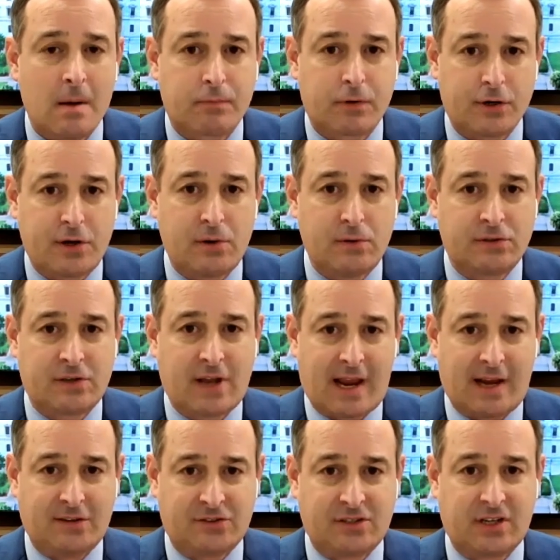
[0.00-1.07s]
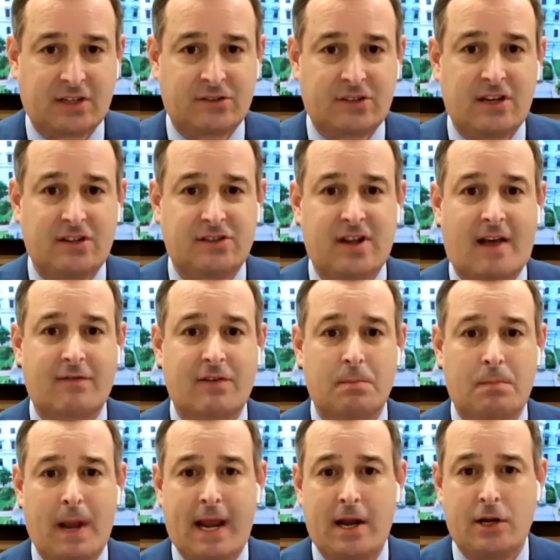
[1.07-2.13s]
produced a
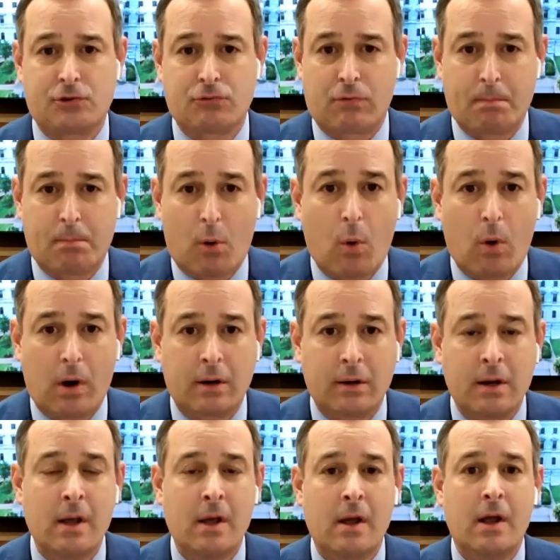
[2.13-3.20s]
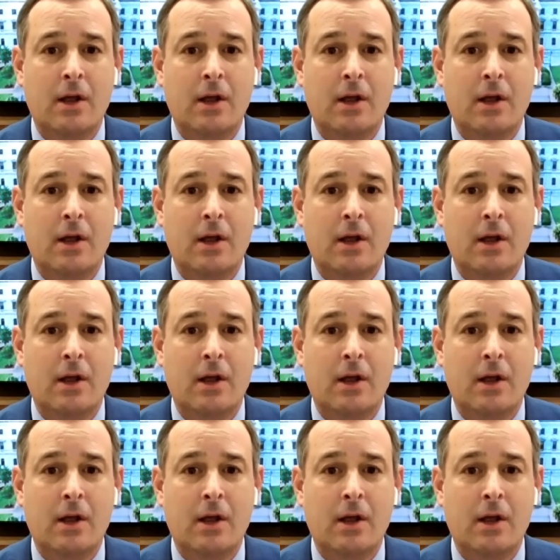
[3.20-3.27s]
67-page report